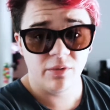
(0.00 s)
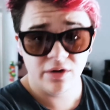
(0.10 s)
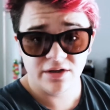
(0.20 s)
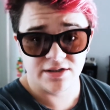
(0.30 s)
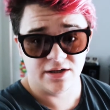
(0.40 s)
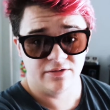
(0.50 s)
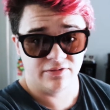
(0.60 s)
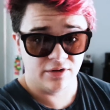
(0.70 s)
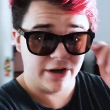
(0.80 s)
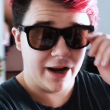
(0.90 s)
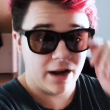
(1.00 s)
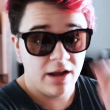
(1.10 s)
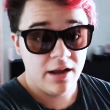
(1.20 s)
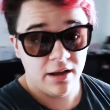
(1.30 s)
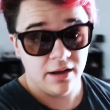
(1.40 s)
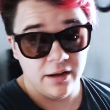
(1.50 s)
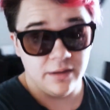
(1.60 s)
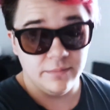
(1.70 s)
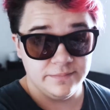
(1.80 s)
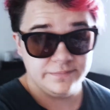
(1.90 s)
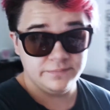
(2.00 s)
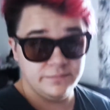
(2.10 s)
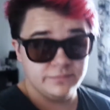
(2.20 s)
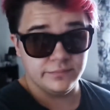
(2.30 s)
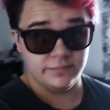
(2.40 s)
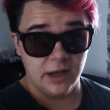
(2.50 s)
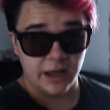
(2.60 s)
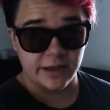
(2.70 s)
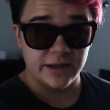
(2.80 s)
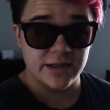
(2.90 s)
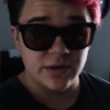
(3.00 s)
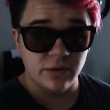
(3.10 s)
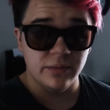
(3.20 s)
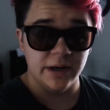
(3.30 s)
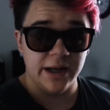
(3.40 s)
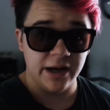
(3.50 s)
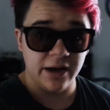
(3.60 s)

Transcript: I want to start vlogging, um, like this normally,